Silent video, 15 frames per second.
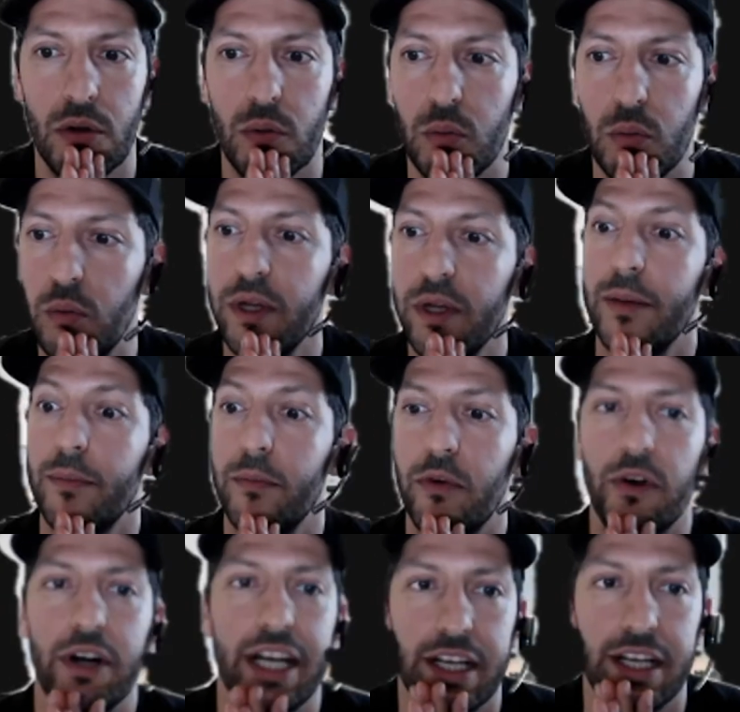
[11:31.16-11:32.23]
would it
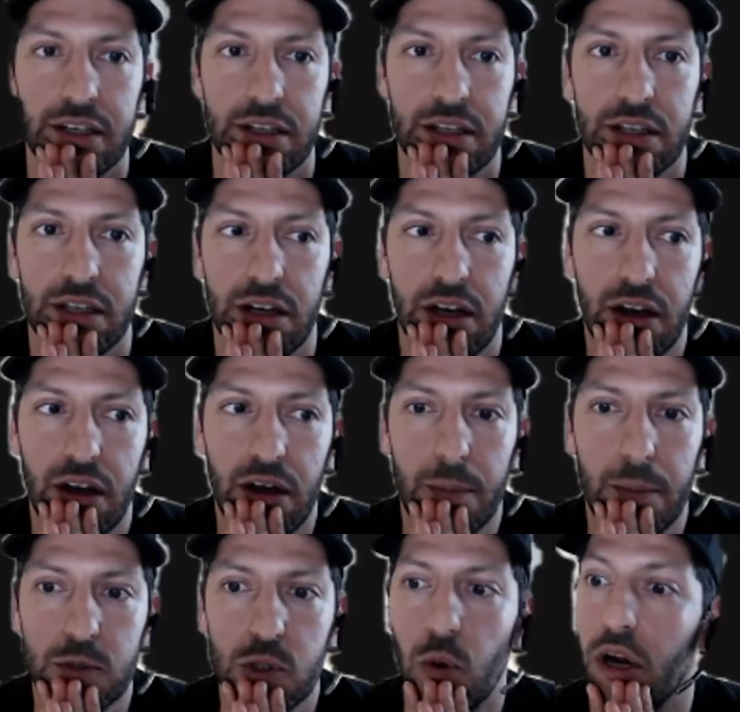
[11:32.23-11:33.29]
bring
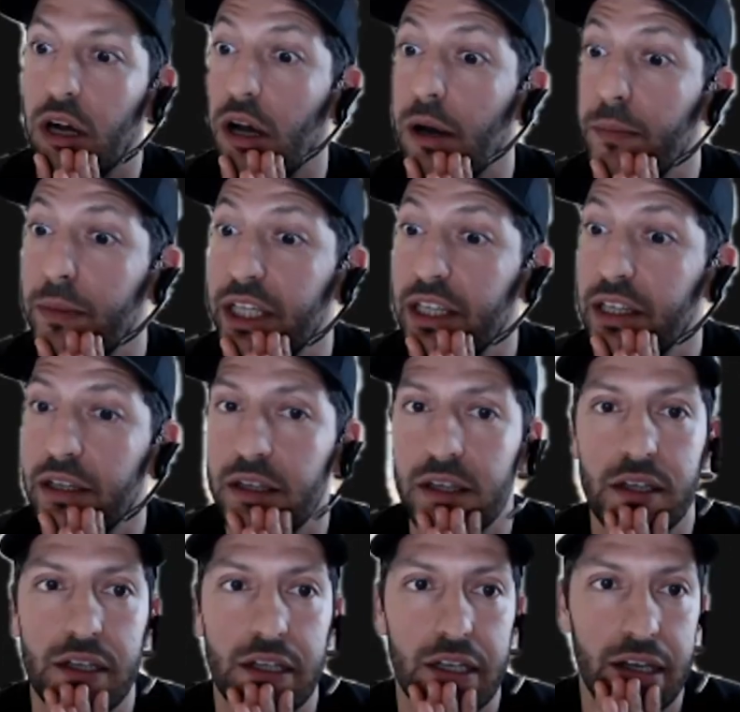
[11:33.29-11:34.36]
um, to our company.
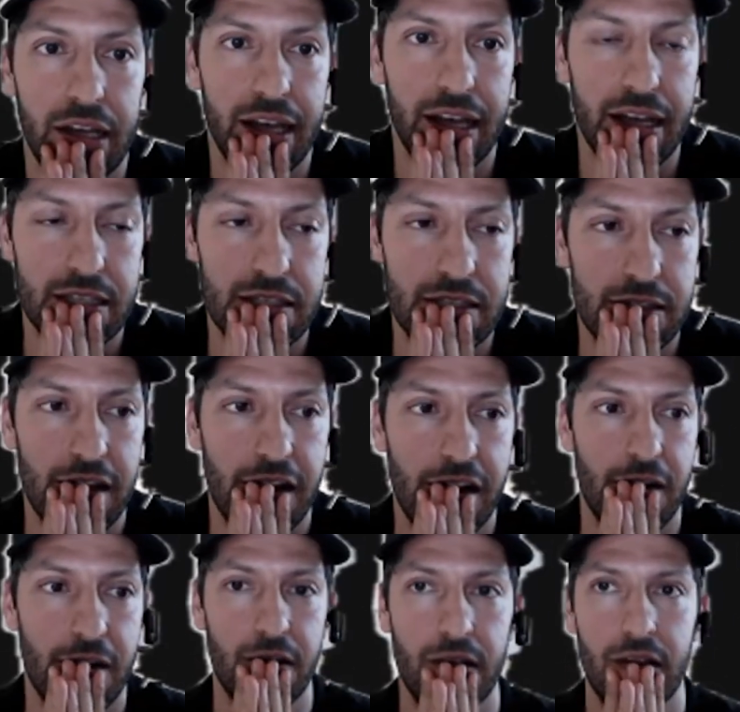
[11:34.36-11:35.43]
And
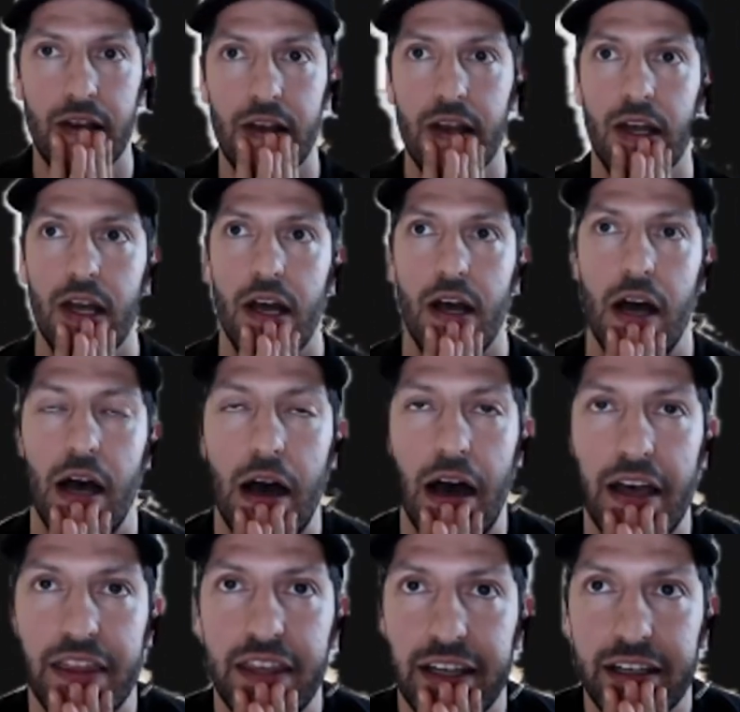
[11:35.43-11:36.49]
so uh,
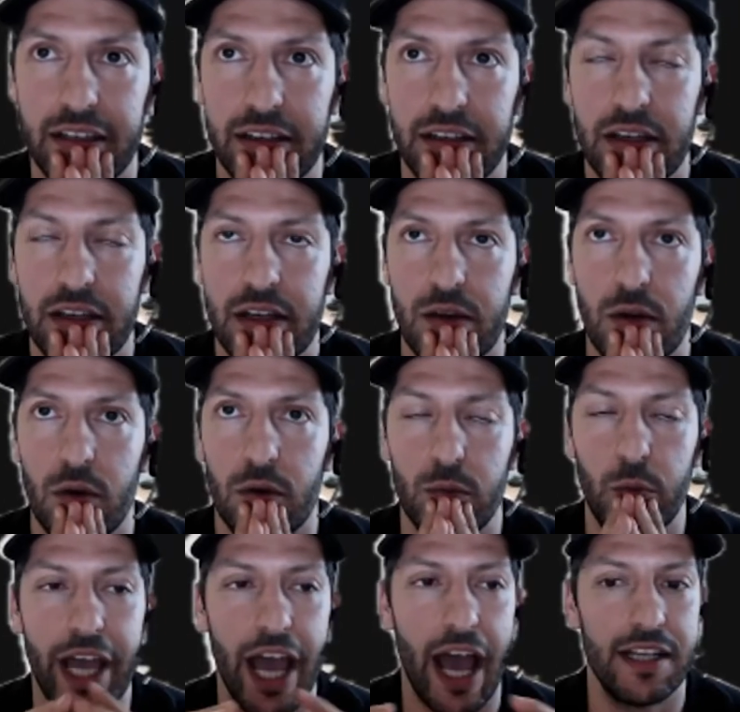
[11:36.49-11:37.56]
I think
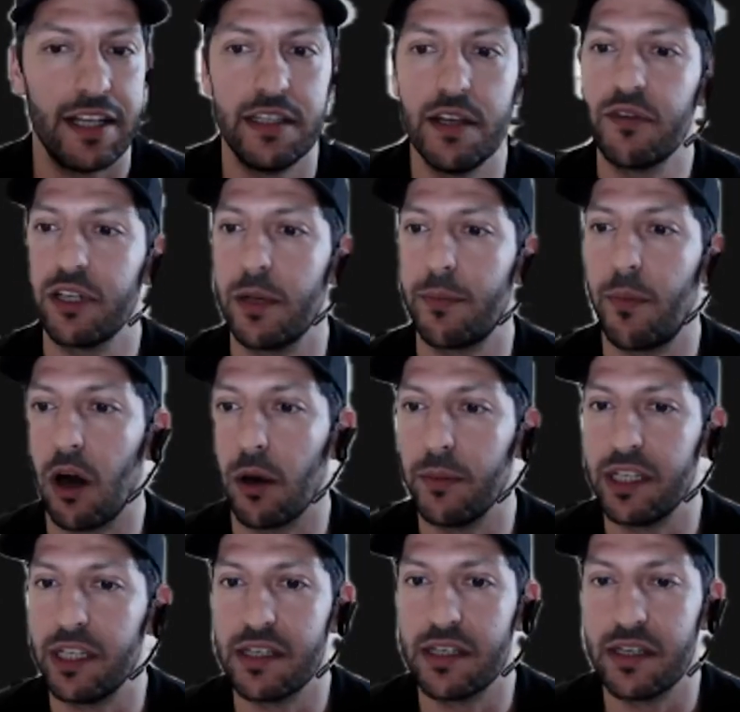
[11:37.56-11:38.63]
we had different
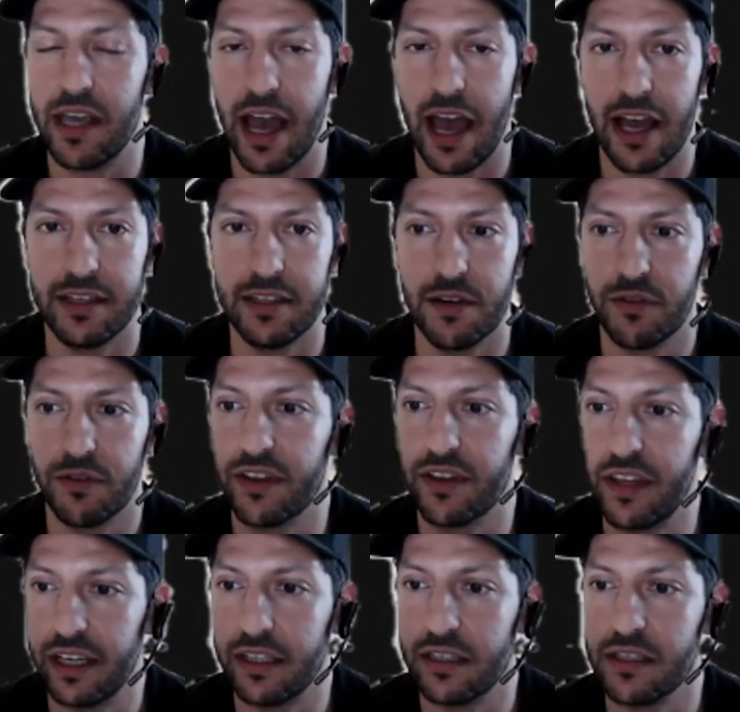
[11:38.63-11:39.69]
departments that had different
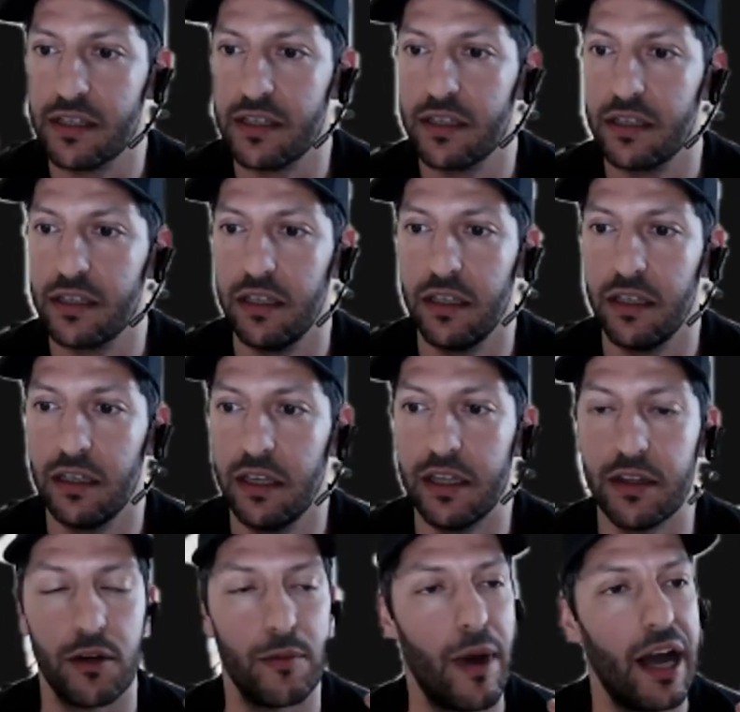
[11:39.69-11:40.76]
things in
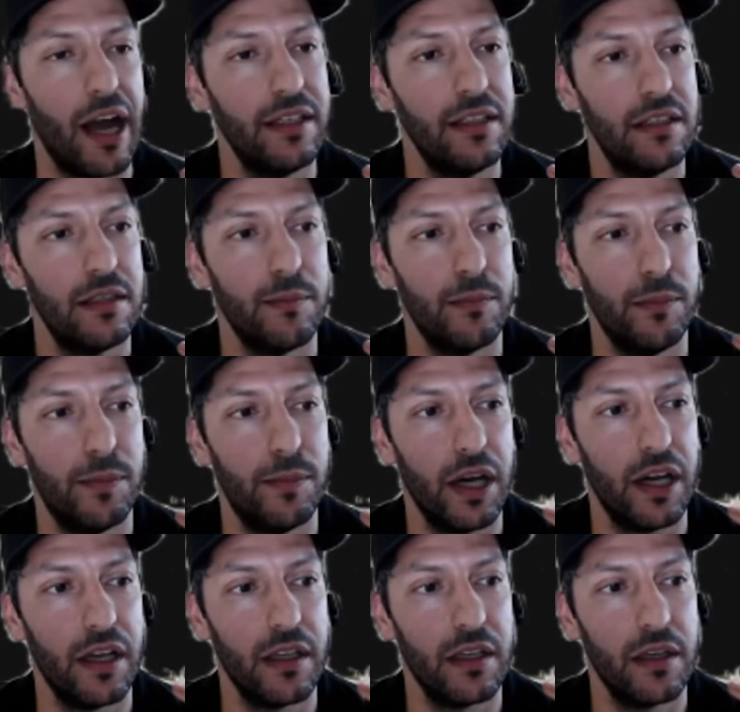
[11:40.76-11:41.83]
their mind, but